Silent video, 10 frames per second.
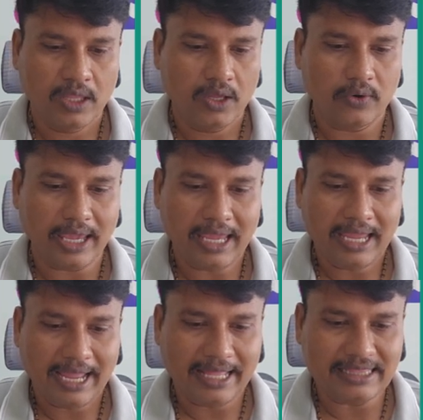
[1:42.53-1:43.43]
Okay,
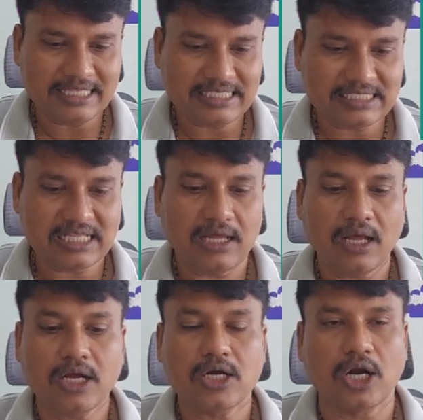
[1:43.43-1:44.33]
and this is
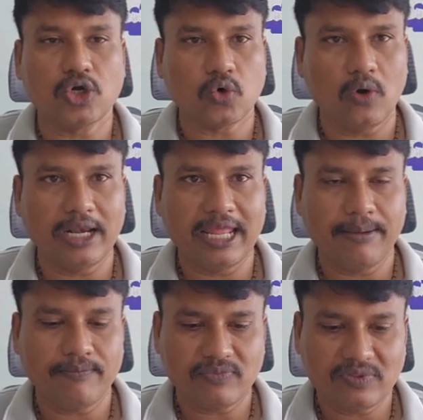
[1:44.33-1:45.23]
the control
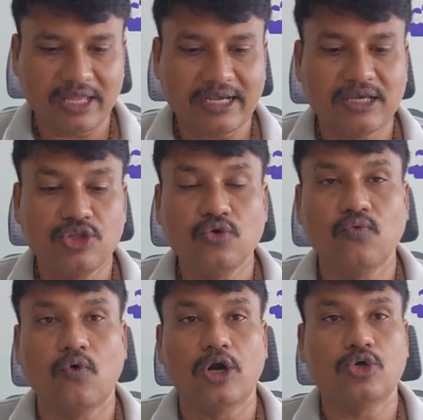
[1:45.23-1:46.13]
name that you
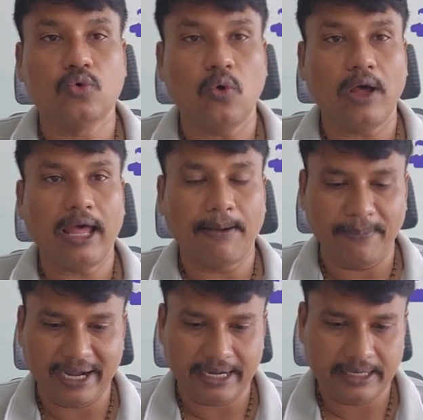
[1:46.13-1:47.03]
want to
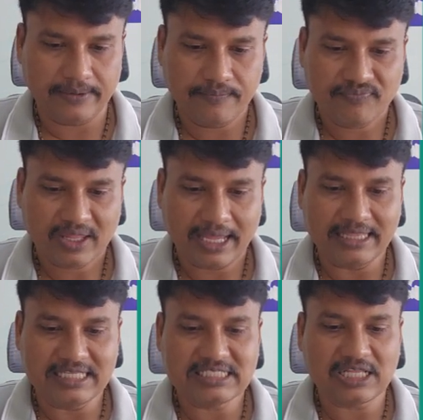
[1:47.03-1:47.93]
append it,
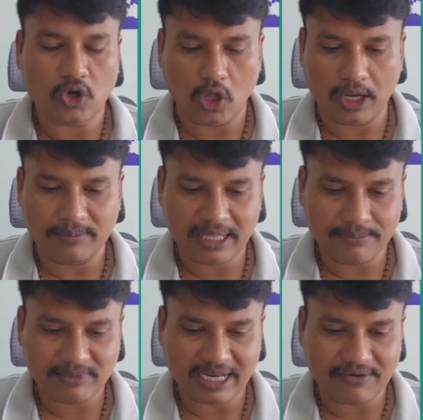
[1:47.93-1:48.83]
and this is the column
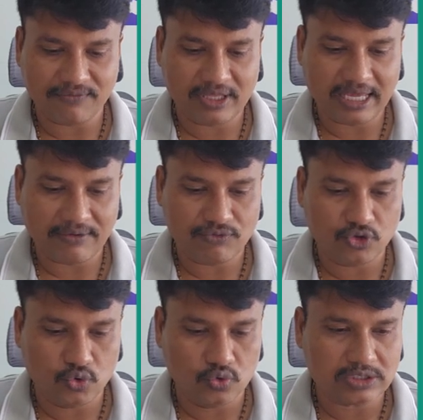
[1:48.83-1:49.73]
name that we have
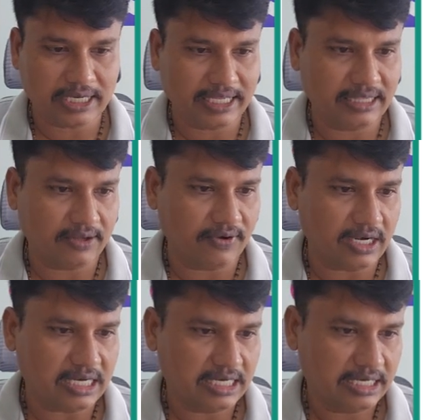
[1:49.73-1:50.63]
used in
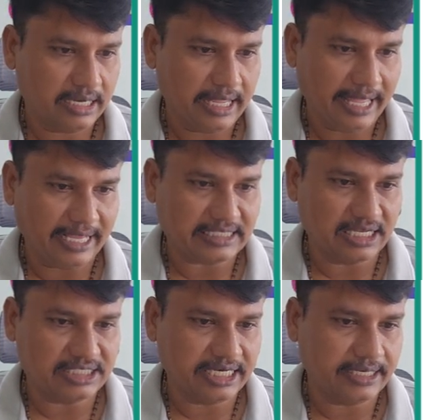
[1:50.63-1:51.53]
our
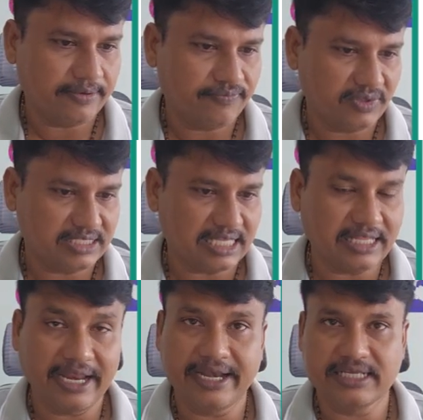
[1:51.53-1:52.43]
Excel sheet. These are
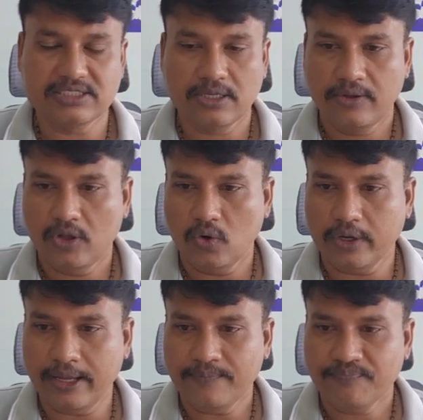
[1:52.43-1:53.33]
the headings.
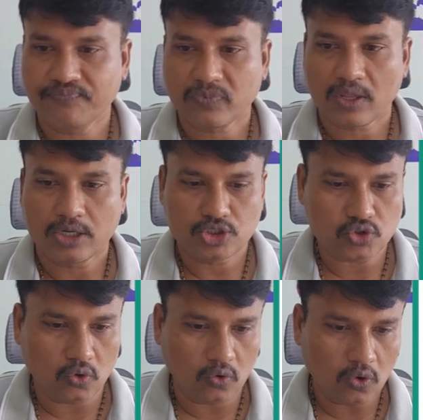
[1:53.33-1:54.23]
Okay,
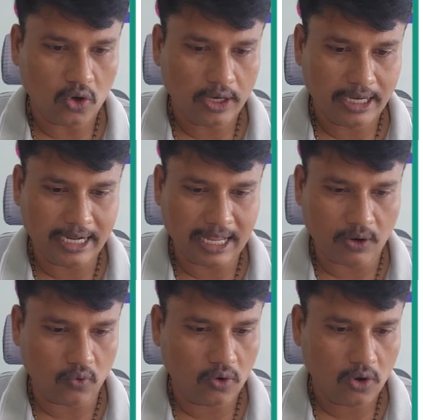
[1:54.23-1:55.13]
so
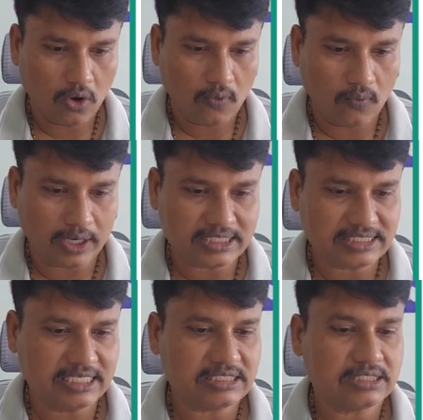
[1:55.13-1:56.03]
now what is
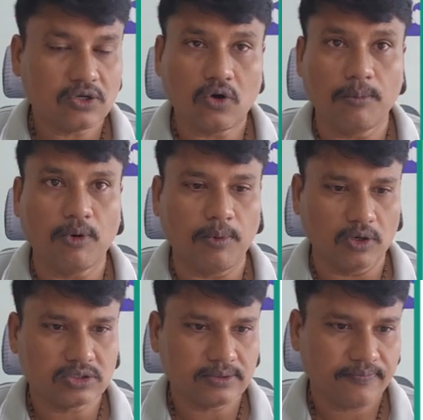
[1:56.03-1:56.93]
this combo
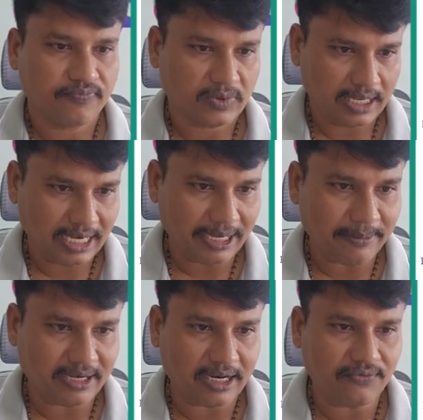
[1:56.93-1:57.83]
box? Let
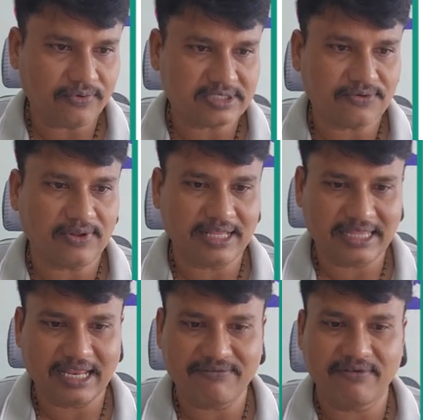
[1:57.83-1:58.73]
me run first of all and
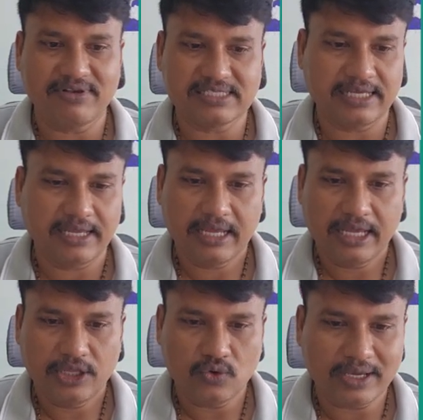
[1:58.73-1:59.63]
then we will see.
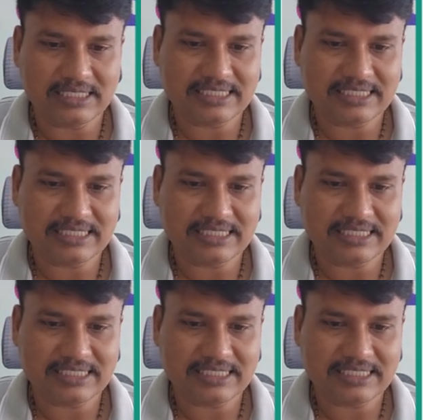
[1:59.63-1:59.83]
You can